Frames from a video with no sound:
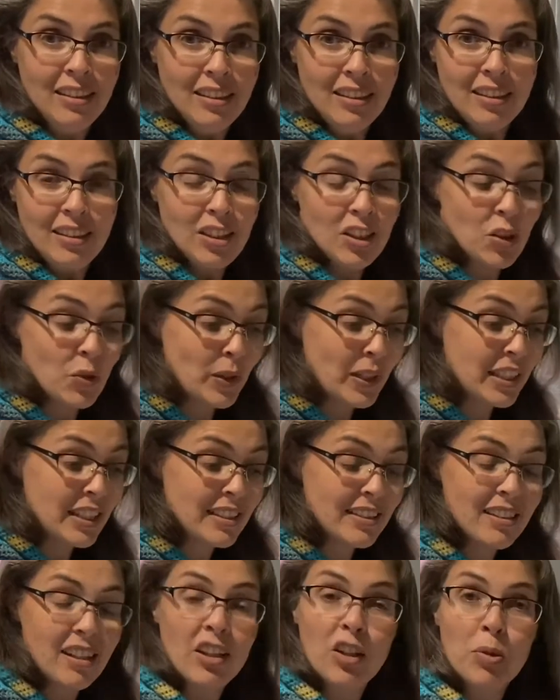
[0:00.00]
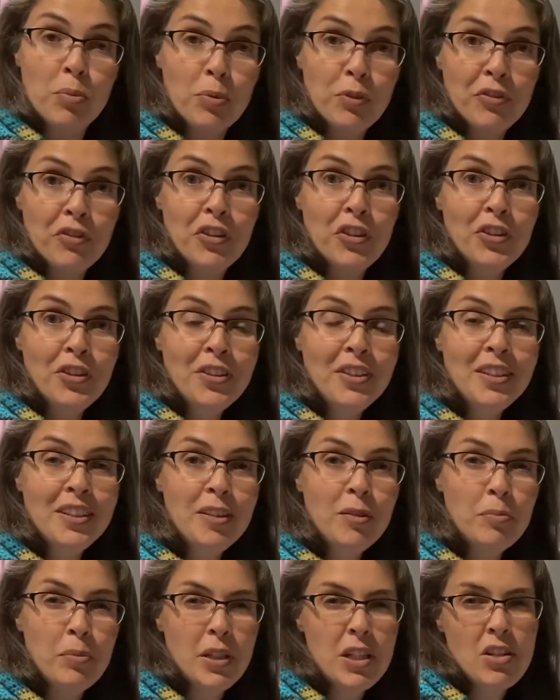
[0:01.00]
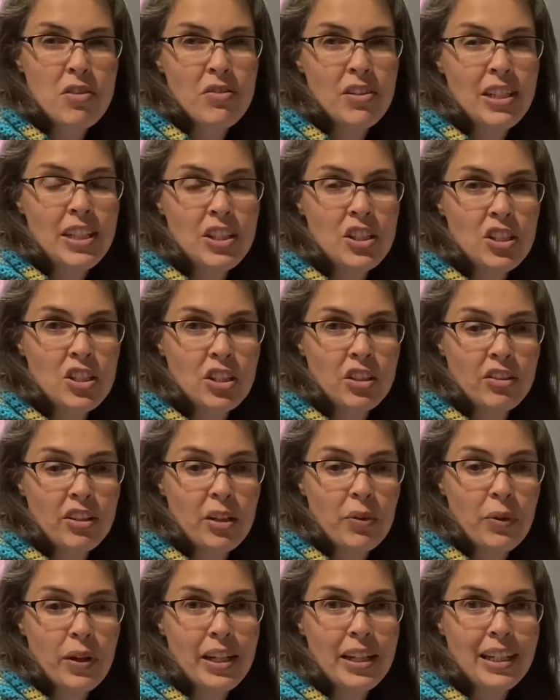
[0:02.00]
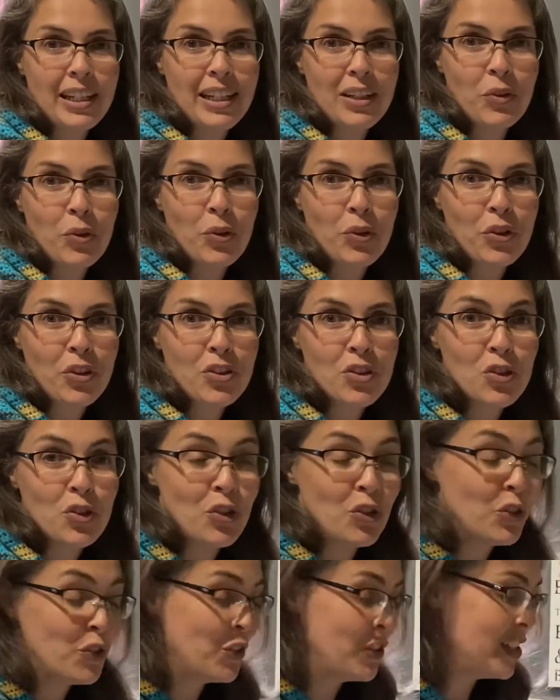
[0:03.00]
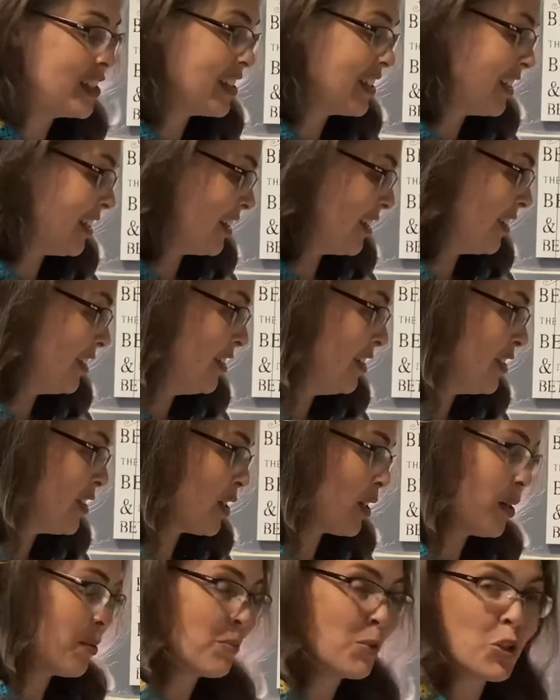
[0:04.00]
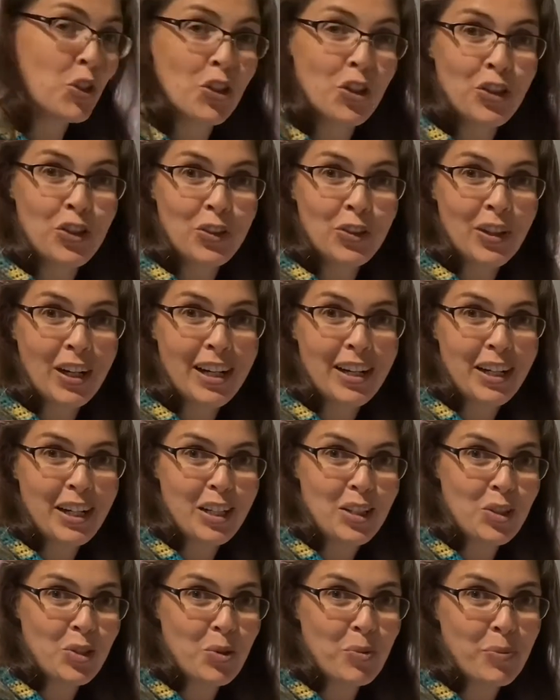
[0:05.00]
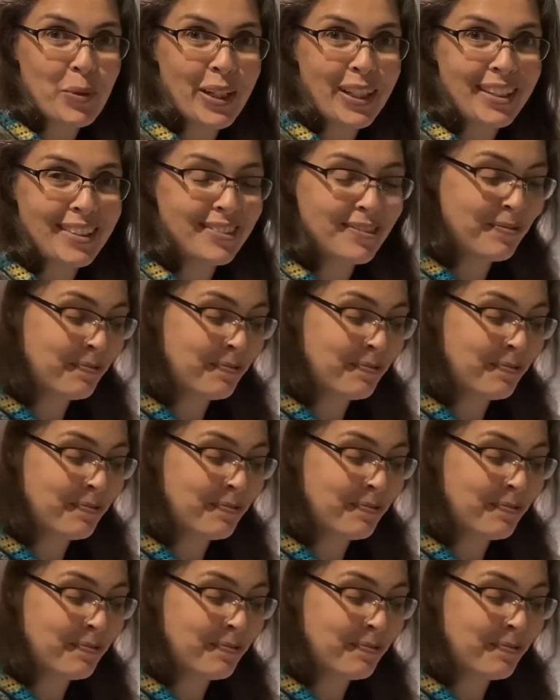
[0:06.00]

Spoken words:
the sweetness that you prefer, but it's really just a great way to get all those nutrients in. So I'm going to show you how I do mine.